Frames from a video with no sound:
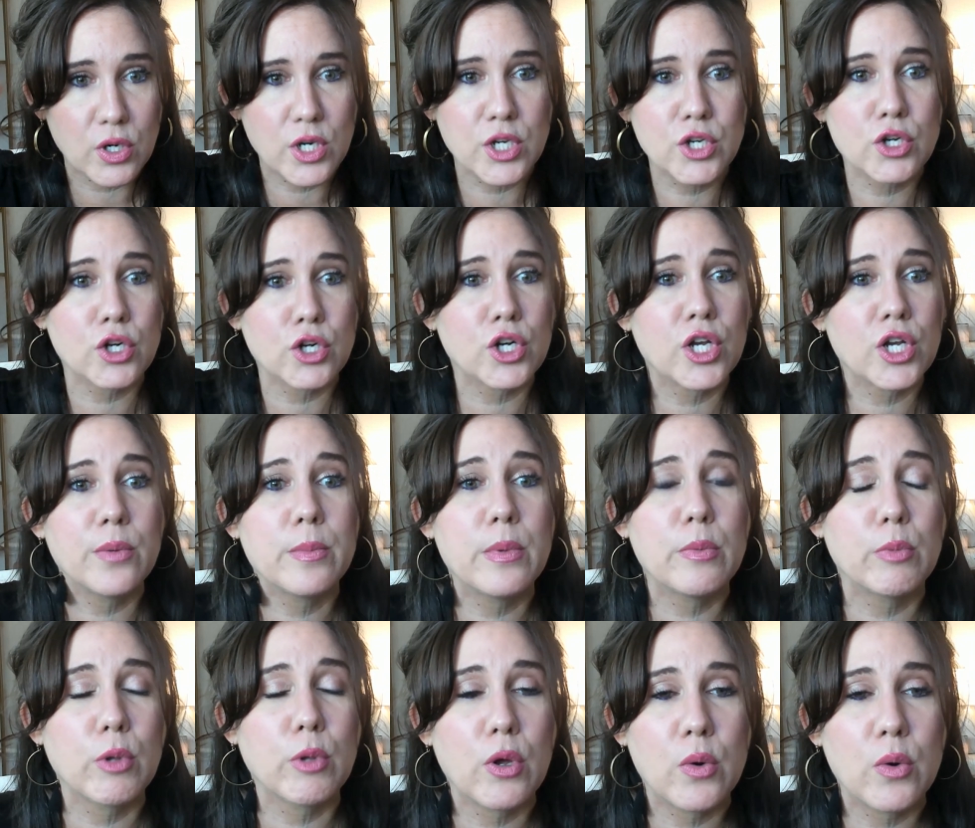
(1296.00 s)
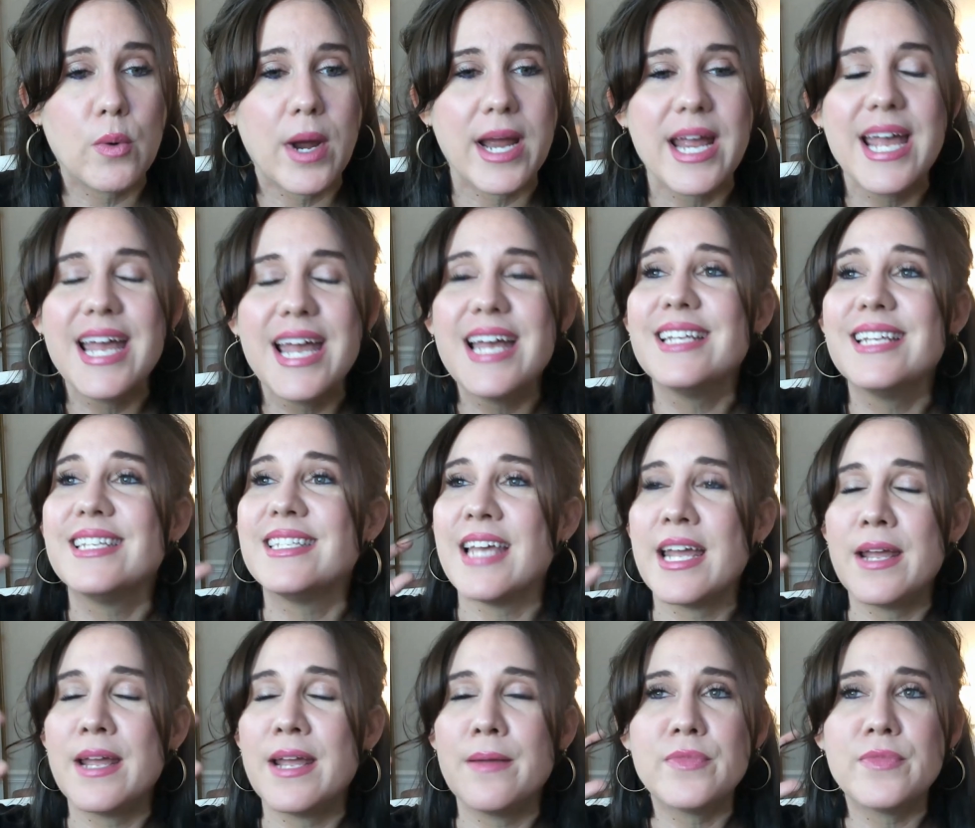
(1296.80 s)
you're going to be blown away.
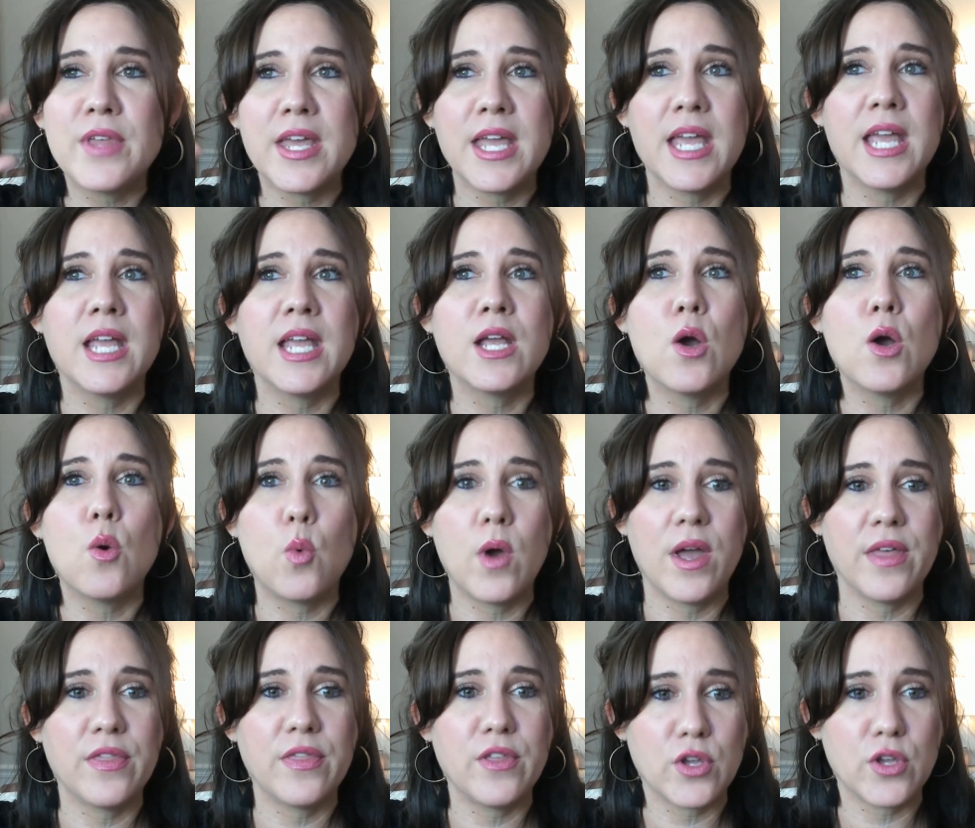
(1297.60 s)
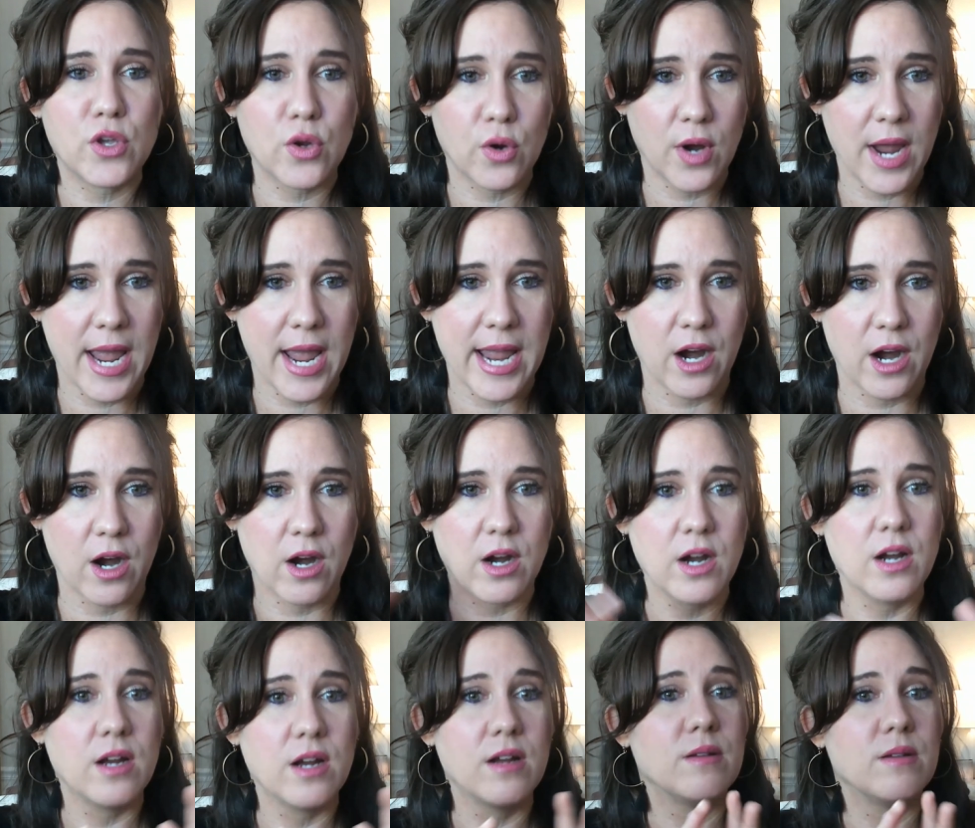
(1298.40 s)
Same thing with your
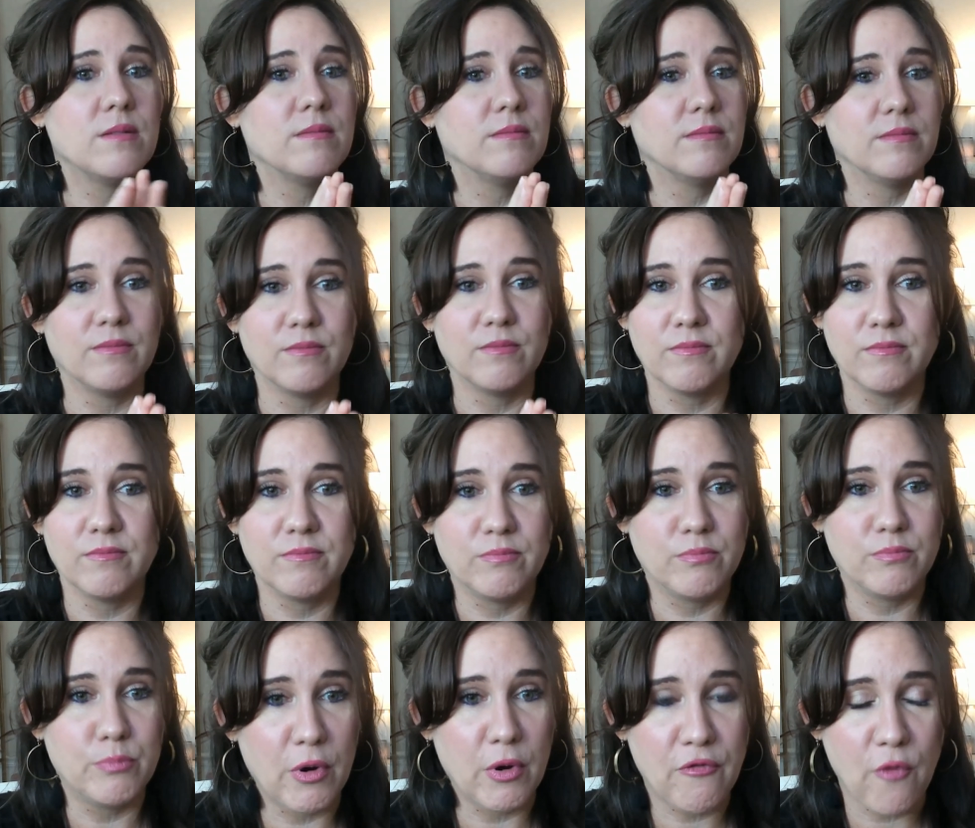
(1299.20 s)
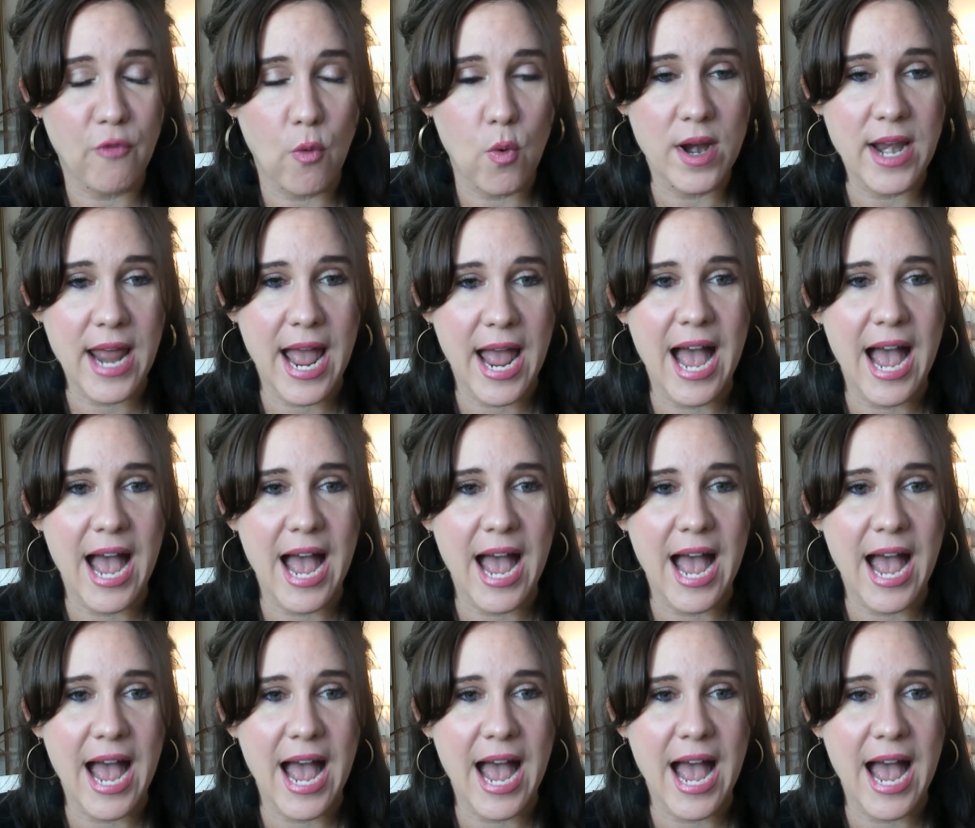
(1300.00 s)
hair. Before